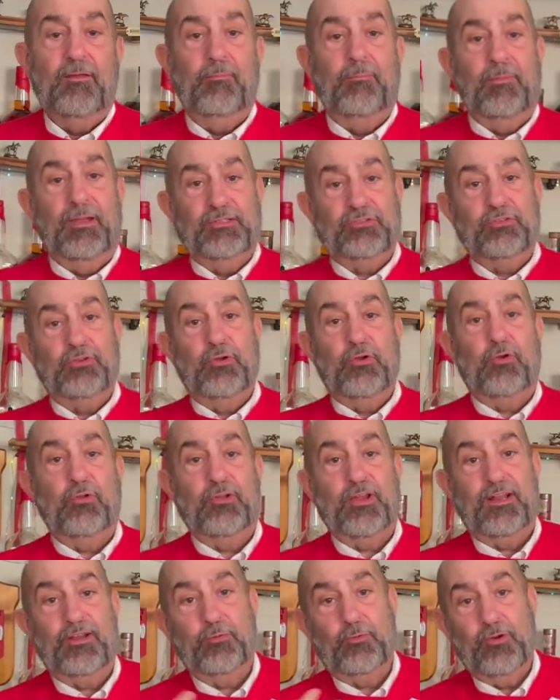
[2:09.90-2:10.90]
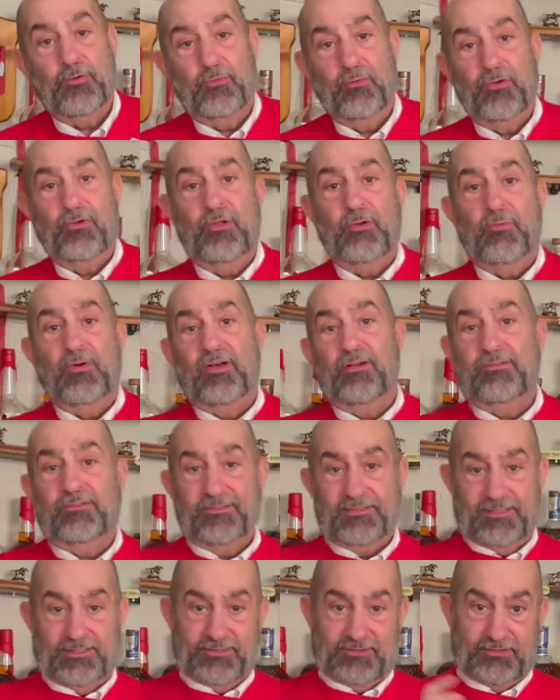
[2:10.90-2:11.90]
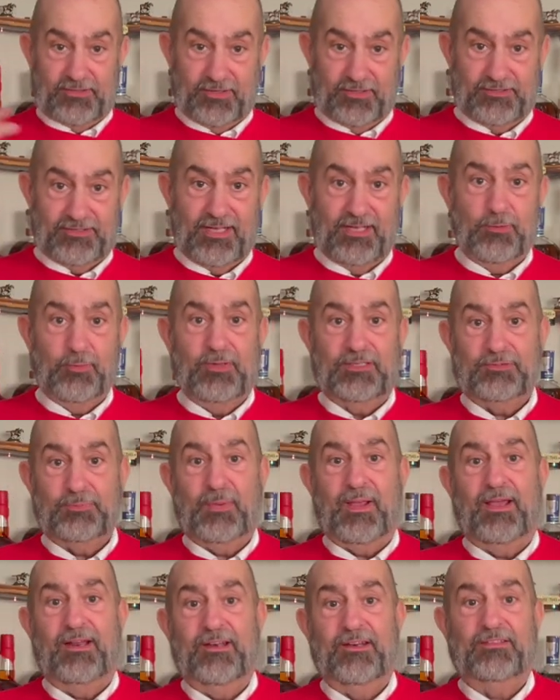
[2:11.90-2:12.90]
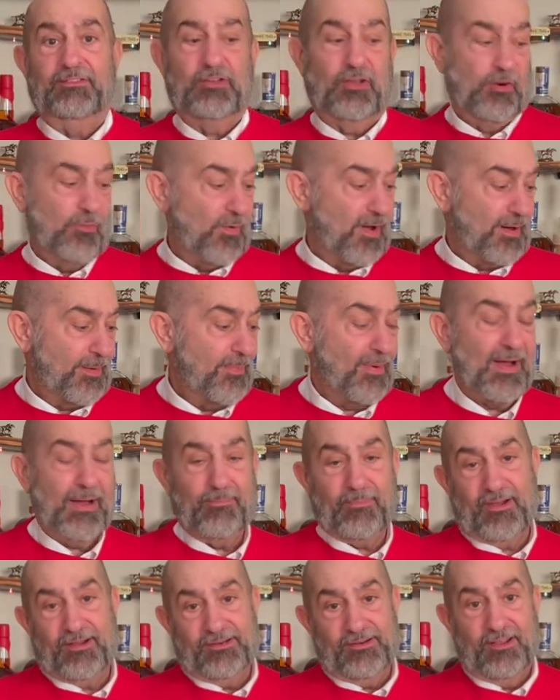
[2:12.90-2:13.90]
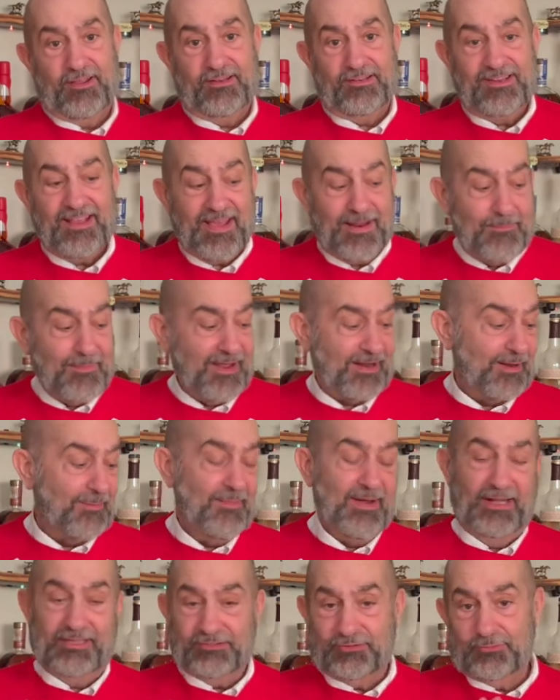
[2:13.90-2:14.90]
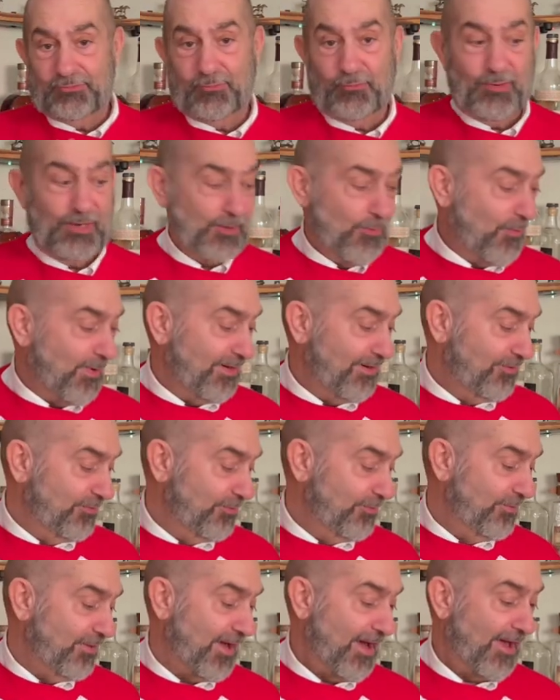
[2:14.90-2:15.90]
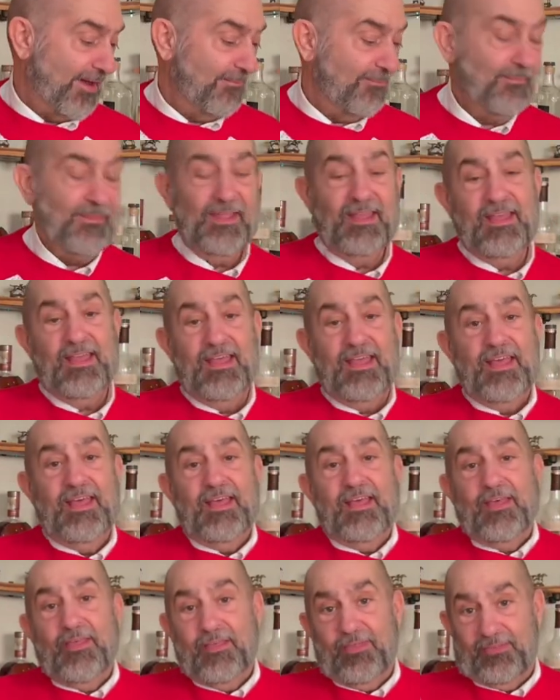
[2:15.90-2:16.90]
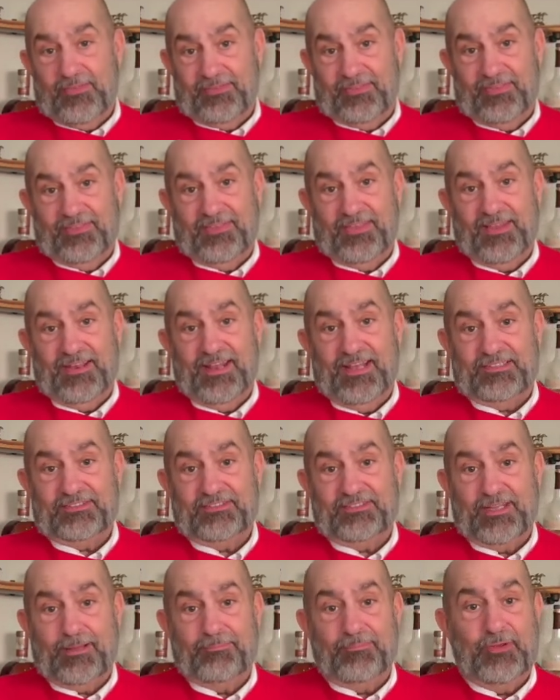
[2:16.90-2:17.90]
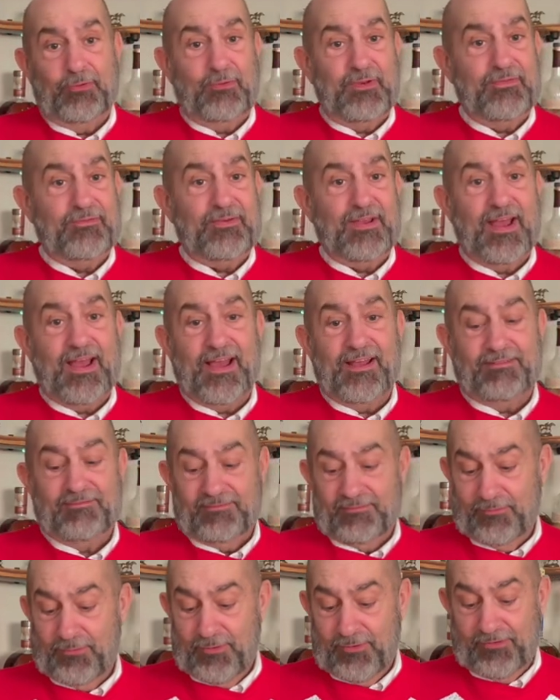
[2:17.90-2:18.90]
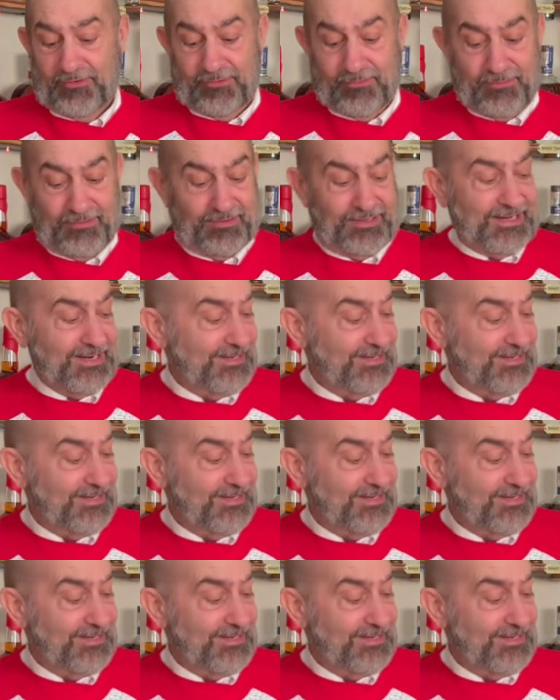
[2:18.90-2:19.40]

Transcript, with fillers: Make sure you hold on to it really well. It's going to tend to expand and it's going to want to pop on you. It can make a mess. We don't want to do that. The next step that we've got, really, really,